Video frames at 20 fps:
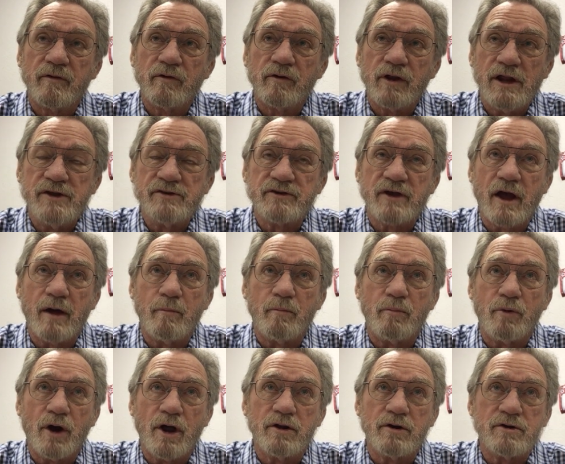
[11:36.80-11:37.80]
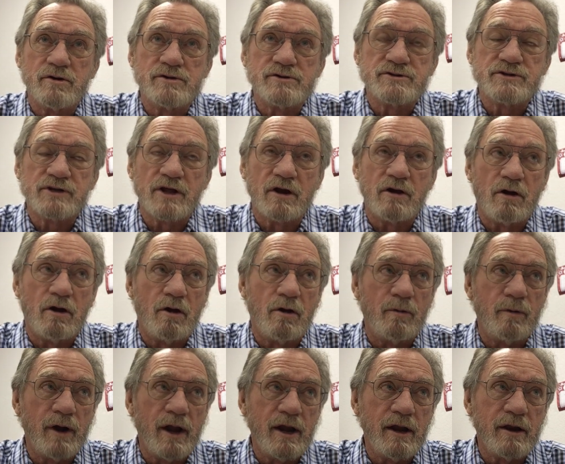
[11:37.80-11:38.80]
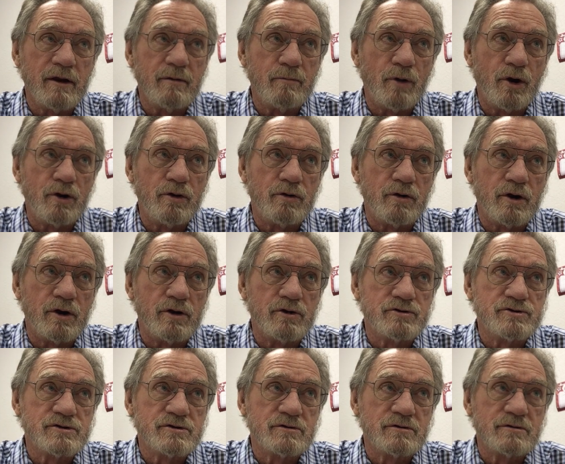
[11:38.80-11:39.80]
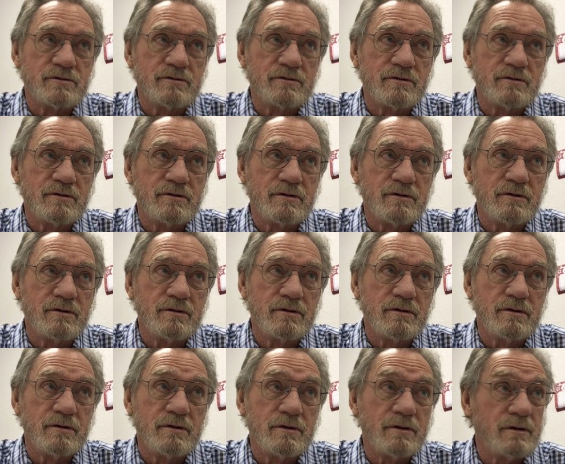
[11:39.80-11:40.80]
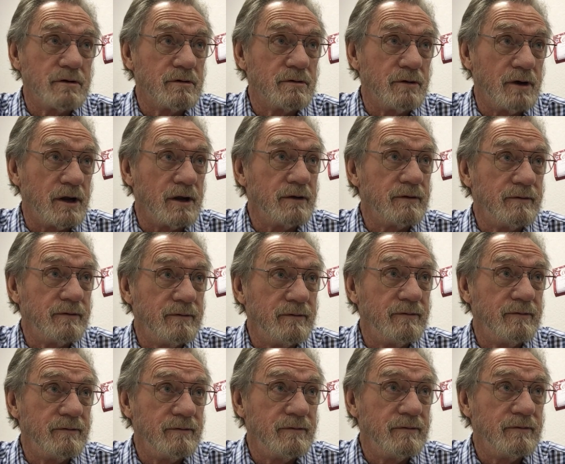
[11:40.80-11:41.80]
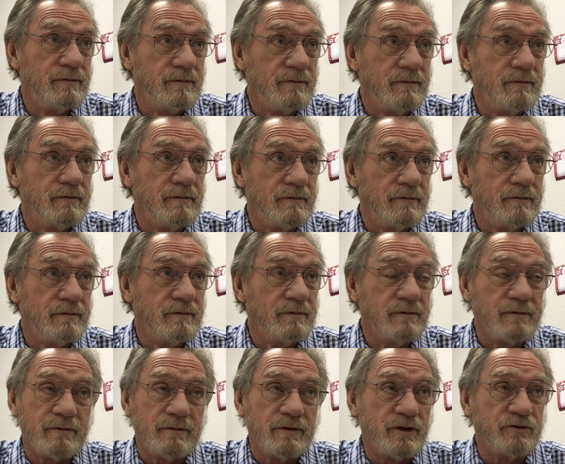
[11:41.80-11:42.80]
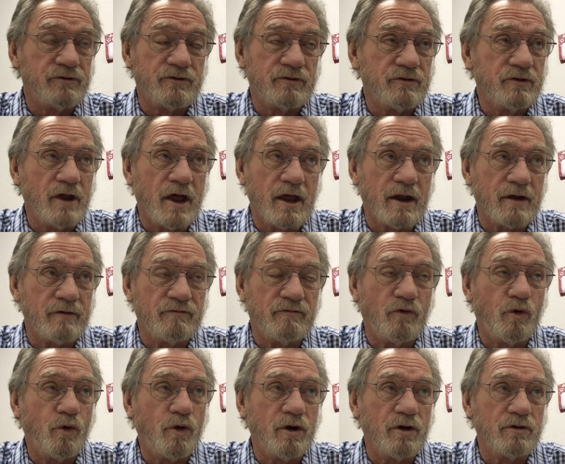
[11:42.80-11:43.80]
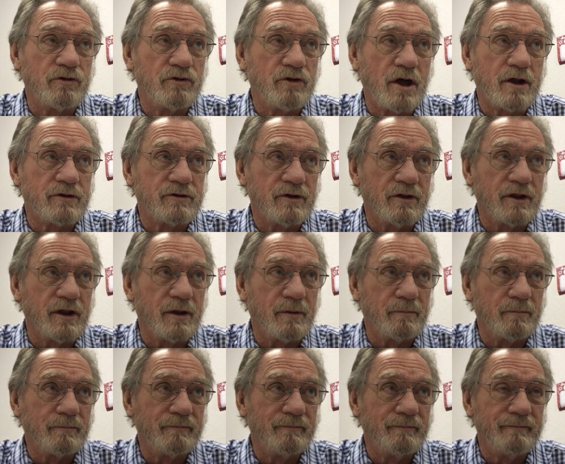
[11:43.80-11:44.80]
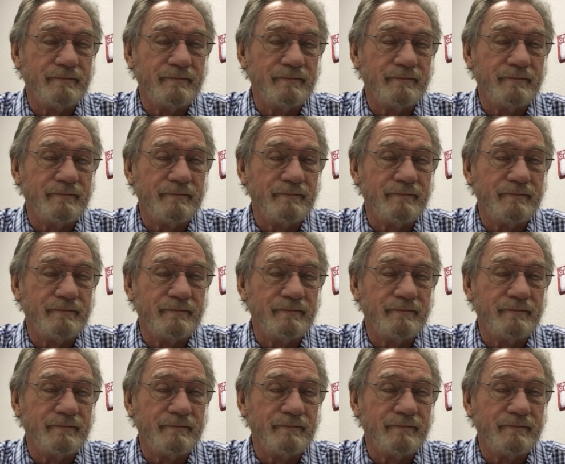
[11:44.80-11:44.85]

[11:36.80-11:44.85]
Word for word: he's got brothers that are already murderers, right? This is not a foreign thought to them.